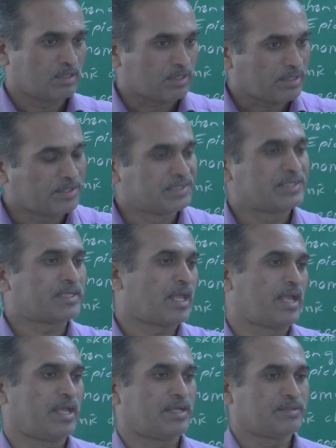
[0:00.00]

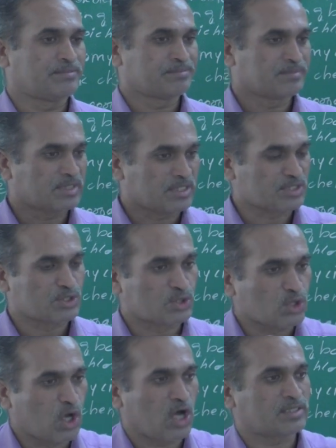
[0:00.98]
content is
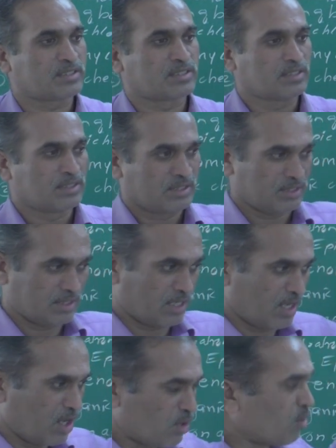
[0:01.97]
not
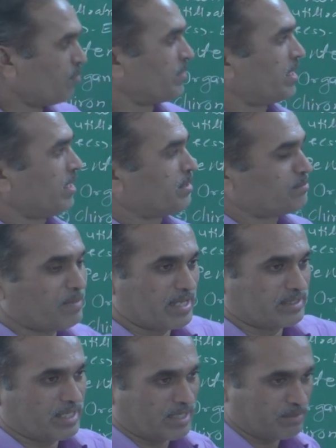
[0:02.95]
accommodated
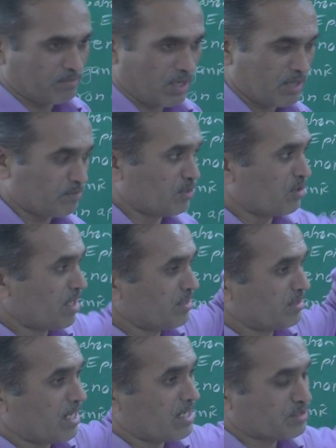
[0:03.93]
by that blackboard,
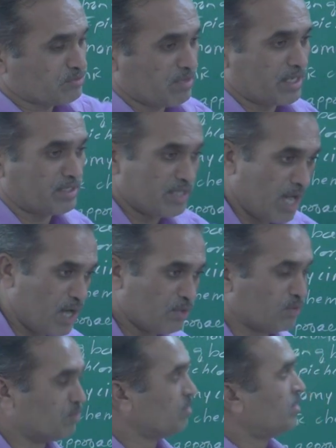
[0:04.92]
and that's why
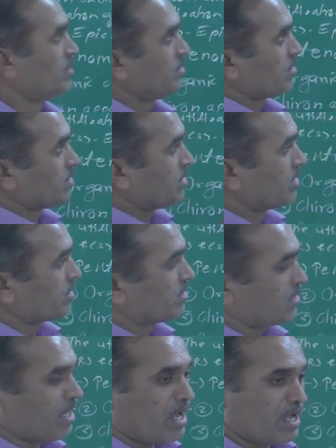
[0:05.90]
now
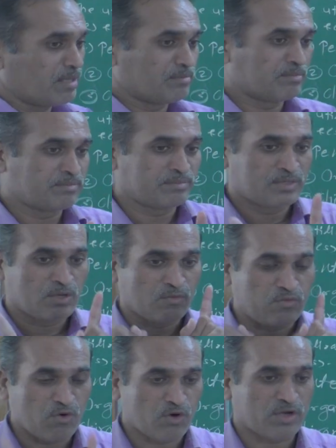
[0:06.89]
here I am
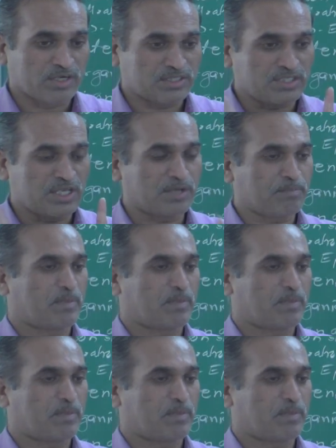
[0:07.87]
focusing